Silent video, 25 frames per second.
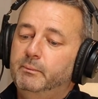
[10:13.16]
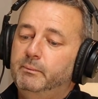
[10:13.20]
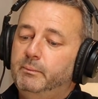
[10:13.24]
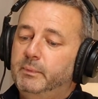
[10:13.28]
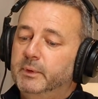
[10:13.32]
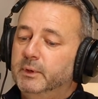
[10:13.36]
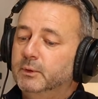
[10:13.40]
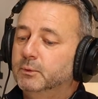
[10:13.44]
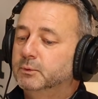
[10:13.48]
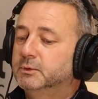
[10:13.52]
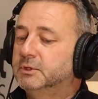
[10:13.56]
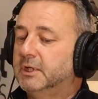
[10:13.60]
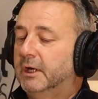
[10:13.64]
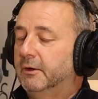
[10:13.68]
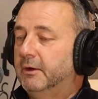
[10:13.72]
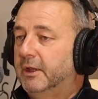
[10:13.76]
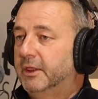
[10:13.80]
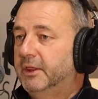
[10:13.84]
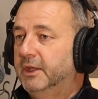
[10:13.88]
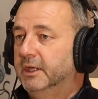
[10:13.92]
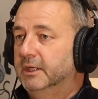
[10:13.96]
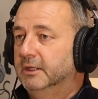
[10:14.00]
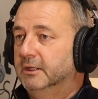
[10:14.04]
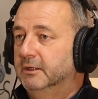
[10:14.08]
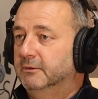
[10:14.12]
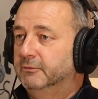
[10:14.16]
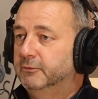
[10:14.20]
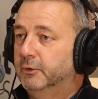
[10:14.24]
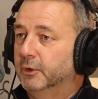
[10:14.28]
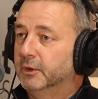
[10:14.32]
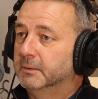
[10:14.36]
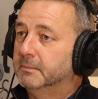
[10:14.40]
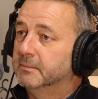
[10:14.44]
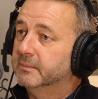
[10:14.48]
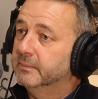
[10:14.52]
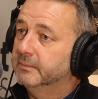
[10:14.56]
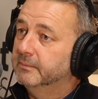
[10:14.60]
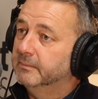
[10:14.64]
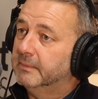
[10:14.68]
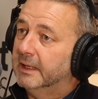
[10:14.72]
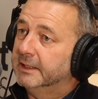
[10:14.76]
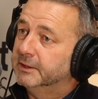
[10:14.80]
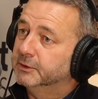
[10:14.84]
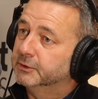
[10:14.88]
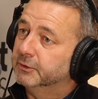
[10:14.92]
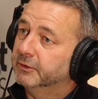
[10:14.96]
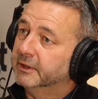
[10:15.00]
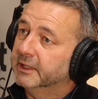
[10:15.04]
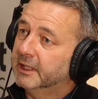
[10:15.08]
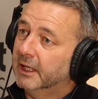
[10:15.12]
But also, I think you've got to make
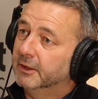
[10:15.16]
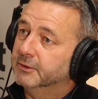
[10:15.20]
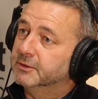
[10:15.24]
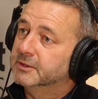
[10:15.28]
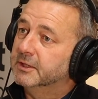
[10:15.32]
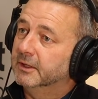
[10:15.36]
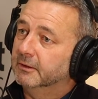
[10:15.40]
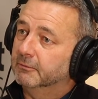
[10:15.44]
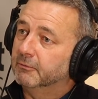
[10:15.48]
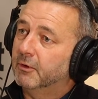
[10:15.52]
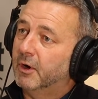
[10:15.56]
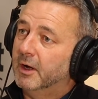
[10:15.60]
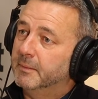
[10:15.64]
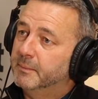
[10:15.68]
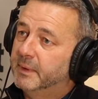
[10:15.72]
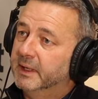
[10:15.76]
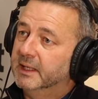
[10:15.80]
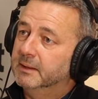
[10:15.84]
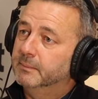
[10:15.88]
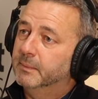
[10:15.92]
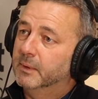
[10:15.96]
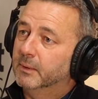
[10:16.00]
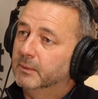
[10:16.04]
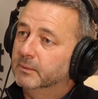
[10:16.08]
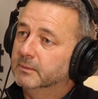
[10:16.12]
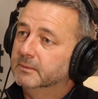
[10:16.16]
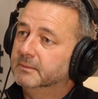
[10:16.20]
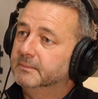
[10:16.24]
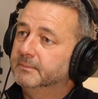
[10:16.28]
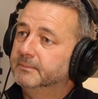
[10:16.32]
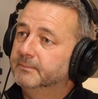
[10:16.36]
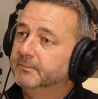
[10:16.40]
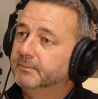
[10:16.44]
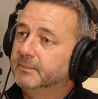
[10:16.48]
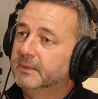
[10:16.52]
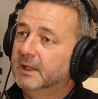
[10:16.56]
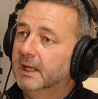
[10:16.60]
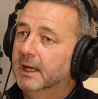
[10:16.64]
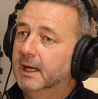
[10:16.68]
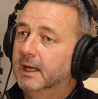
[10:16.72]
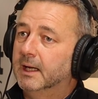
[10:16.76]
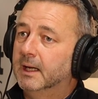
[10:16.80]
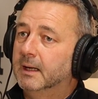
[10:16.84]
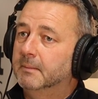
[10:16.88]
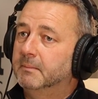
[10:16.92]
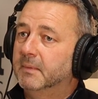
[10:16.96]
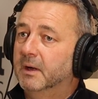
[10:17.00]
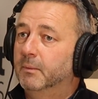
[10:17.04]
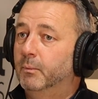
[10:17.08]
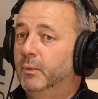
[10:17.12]
sure it goes to the right people.
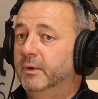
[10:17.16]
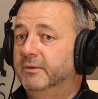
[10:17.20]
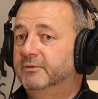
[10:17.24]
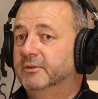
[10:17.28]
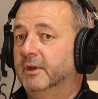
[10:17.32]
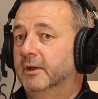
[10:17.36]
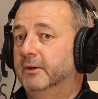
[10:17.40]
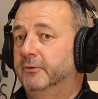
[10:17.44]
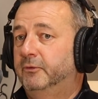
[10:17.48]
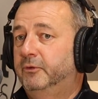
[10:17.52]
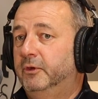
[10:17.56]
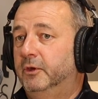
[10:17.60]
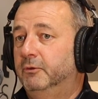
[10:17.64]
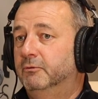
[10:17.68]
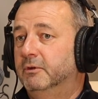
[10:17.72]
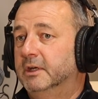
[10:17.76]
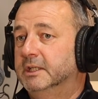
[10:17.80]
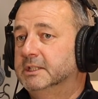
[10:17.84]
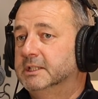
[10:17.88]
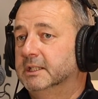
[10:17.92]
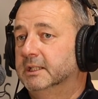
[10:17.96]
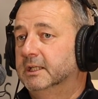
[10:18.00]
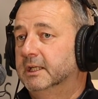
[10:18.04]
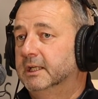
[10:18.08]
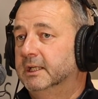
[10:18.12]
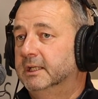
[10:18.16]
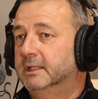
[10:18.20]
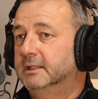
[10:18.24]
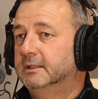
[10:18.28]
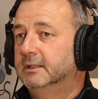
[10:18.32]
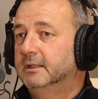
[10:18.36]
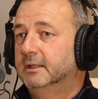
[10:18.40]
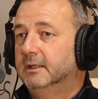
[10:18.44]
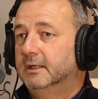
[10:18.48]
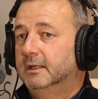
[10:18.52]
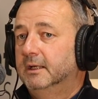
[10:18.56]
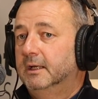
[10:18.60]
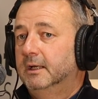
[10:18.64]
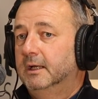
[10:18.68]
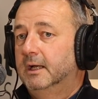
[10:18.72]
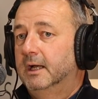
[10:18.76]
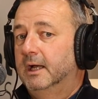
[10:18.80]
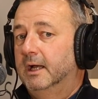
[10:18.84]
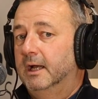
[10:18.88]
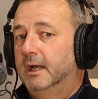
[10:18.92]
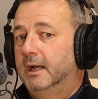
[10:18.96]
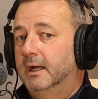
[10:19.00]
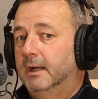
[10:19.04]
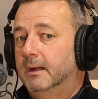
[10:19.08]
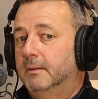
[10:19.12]
And we've done a few recently.
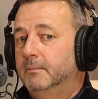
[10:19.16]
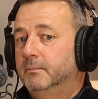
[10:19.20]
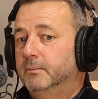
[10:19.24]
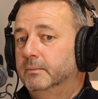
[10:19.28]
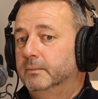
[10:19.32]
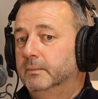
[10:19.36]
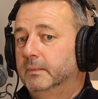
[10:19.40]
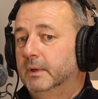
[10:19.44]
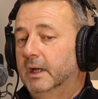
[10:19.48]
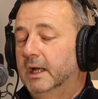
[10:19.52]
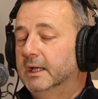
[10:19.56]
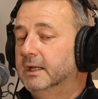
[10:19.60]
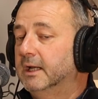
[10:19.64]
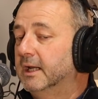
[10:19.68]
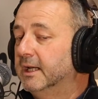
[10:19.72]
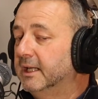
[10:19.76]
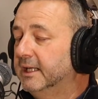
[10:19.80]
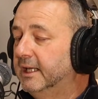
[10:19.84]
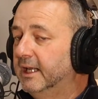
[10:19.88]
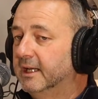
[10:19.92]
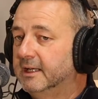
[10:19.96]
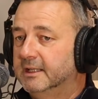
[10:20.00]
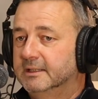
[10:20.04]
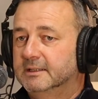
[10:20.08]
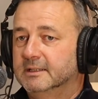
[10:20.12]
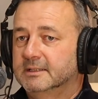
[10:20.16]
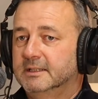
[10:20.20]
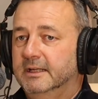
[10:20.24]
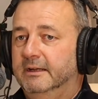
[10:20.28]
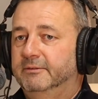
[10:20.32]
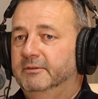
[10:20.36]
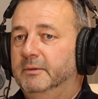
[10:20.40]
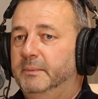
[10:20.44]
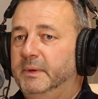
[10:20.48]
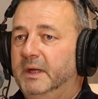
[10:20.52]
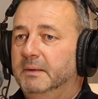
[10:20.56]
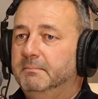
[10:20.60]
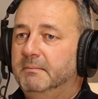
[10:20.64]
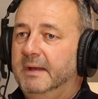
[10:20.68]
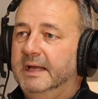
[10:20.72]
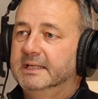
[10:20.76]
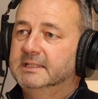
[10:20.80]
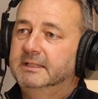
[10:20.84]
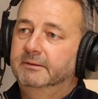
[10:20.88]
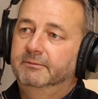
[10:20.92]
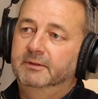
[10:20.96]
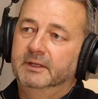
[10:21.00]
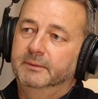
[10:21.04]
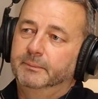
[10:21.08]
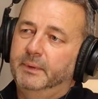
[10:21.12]
And again, it doesn't have to be a
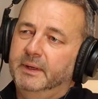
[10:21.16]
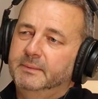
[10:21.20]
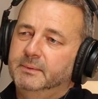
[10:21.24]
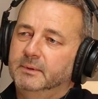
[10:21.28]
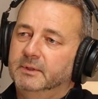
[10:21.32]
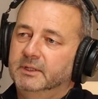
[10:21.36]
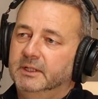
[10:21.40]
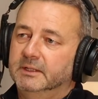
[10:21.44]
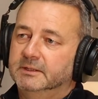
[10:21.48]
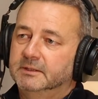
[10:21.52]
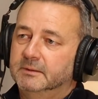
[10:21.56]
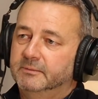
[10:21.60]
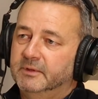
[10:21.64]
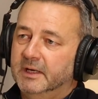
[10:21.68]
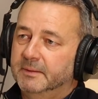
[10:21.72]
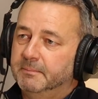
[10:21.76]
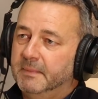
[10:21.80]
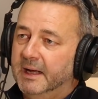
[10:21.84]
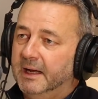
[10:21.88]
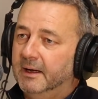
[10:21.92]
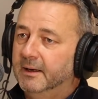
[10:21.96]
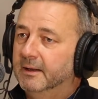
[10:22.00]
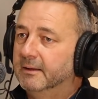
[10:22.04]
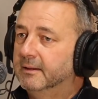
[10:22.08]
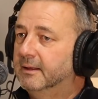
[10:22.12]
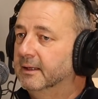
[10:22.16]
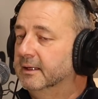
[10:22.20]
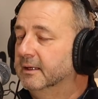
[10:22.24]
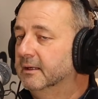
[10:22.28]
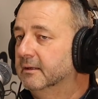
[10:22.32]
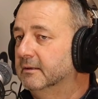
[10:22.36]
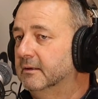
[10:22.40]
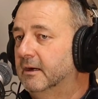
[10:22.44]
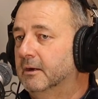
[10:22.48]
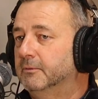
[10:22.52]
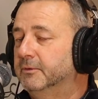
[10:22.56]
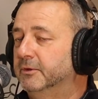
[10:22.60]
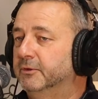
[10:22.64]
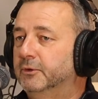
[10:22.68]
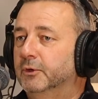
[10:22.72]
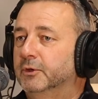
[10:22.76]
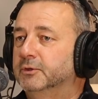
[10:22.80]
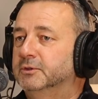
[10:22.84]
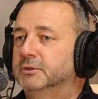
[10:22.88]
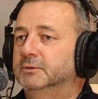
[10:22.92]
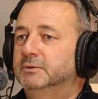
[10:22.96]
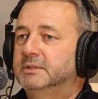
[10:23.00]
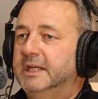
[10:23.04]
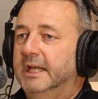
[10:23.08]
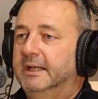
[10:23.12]
massive thing. People look at direct mail and think, oh, you've got
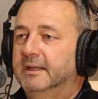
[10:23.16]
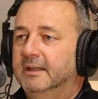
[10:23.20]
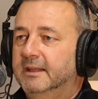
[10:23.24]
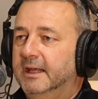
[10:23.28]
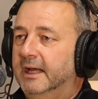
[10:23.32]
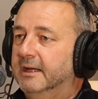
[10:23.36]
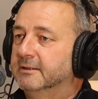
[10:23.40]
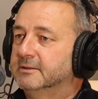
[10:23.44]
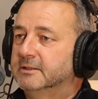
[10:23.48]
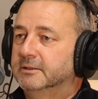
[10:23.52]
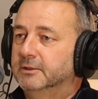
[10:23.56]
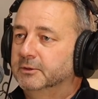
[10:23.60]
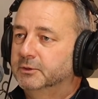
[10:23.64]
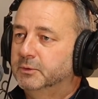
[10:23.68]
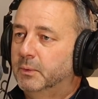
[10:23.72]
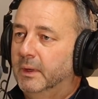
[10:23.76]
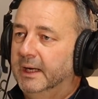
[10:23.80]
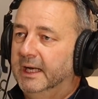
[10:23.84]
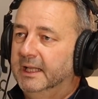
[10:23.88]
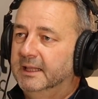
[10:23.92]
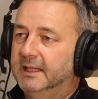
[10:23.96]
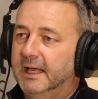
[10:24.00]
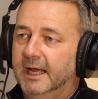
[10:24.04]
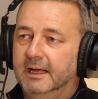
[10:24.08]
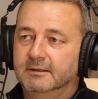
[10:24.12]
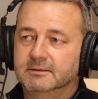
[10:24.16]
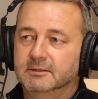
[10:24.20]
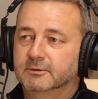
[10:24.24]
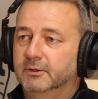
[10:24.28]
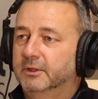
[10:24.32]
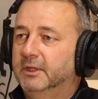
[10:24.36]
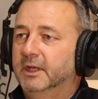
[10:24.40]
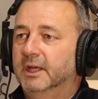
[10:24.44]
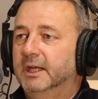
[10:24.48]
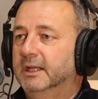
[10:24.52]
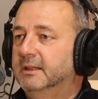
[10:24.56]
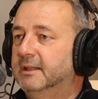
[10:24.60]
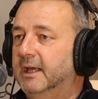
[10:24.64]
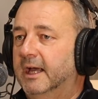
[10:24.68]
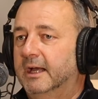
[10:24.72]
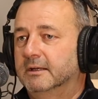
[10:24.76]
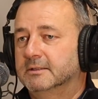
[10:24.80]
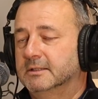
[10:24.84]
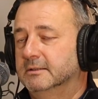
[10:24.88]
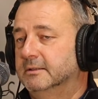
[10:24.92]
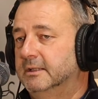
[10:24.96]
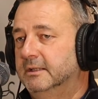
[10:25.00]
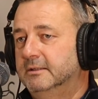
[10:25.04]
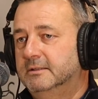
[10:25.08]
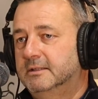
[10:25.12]
to do 10,000 or 20,000 or
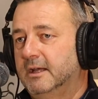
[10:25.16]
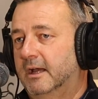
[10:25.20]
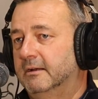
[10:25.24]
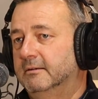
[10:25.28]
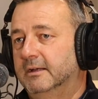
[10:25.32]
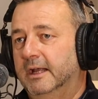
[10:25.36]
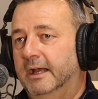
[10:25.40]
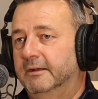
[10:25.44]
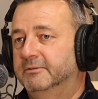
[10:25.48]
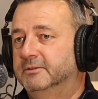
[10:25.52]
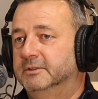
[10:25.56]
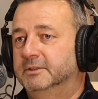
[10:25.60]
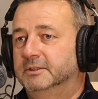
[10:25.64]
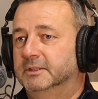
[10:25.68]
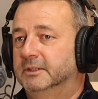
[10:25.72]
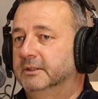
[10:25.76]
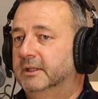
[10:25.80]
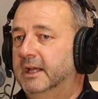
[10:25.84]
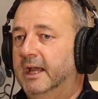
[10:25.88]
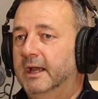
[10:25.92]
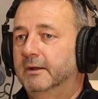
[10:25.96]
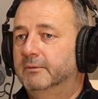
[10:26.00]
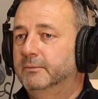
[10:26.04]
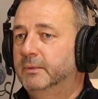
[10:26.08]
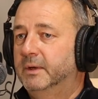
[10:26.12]
30,000. You don't have to do that.